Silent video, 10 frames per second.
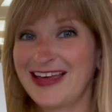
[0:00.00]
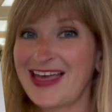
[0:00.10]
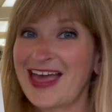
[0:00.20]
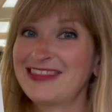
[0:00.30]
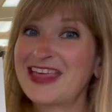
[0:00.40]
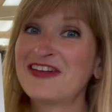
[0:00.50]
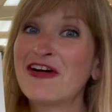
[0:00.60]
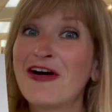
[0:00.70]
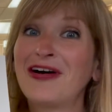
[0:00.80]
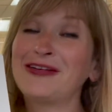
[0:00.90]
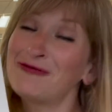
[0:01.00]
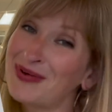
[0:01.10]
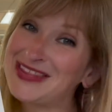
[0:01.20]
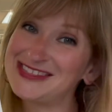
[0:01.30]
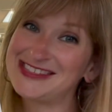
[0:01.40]
And then on
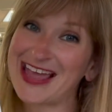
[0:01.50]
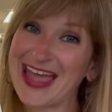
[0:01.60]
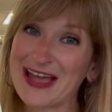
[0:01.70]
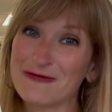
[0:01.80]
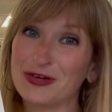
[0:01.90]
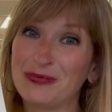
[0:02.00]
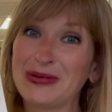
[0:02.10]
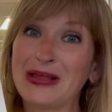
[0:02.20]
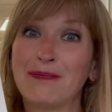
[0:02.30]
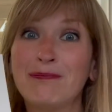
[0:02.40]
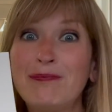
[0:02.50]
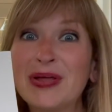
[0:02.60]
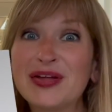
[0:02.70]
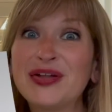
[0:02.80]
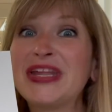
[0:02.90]
Wednesday, we'll be
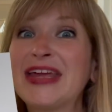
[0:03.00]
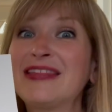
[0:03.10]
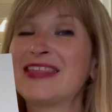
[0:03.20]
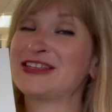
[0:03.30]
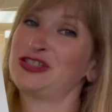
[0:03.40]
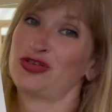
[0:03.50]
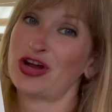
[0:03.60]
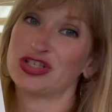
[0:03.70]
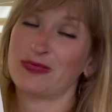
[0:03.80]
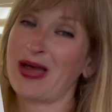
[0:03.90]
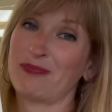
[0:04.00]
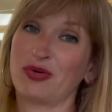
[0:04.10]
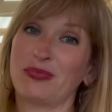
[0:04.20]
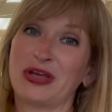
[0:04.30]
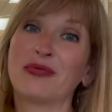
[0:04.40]
building this treasure map.
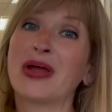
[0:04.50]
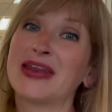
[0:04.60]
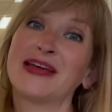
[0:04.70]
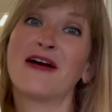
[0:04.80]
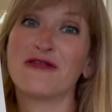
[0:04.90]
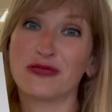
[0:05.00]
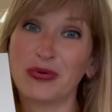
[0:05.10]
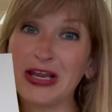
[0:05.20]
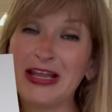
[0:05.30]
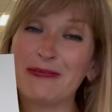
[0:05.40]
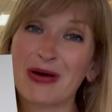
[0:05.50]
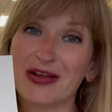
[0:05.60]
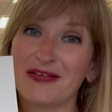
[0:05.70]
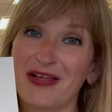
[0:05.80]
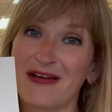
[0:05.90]
We'll be creating a 3D
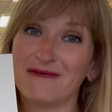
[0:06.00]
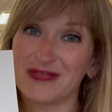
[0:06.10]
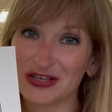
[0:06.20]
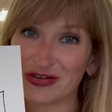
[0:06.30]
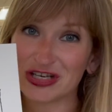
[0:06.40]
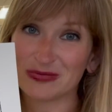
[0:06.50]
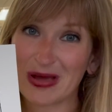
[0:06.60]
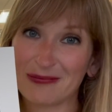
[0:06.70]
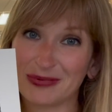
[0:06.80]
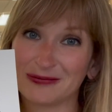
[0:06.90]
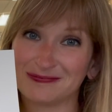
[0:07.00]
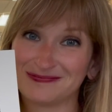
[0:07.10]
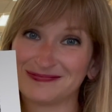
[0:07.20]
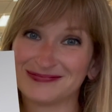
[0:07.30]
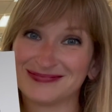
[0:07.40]
model of the treasure map.
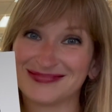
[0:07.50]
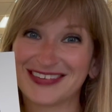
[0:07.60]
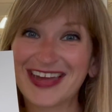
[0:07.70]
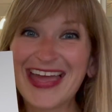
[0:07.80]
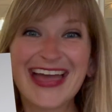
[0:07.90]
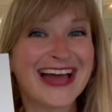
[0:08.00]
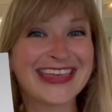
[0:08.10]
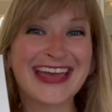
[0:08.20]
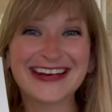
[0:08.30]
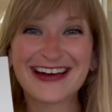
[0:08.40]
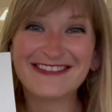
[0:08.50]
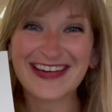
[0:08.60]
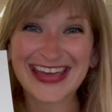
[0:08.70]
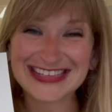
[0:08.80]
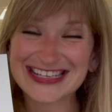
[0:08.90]
Okay, I cannot
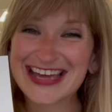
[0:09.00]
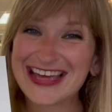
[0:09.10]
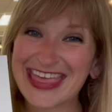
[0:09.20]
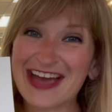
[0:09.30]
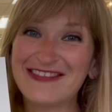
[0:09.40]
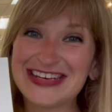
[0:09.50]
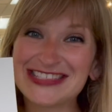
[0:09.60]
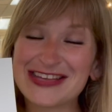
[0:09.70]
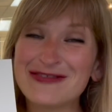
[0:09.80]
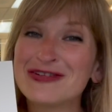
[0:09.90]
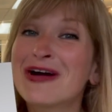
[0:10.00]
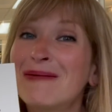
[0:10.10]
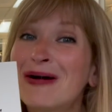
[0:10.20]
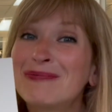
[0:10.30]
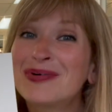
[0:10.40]
wait. Can't wait to see what you
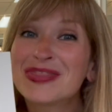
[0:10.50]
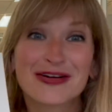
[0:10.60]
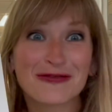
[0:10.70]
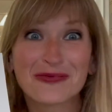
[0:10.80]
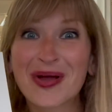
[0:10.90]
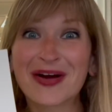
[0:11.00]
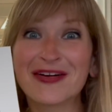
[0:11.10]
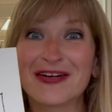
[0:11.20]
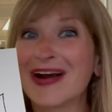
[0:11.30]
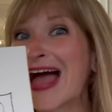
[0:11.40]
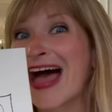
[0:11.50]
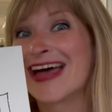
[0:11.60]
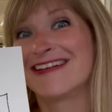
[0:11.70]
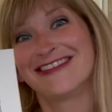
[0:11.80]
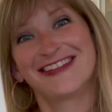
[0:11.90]
come up with or where you're
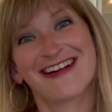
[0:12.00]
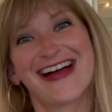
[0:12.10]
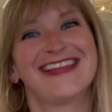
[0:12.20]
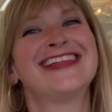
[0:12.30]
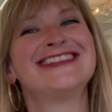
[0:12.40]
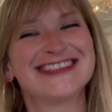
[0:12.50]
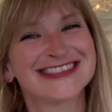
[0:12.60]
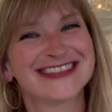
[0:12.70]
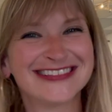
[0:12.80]
at on your islands.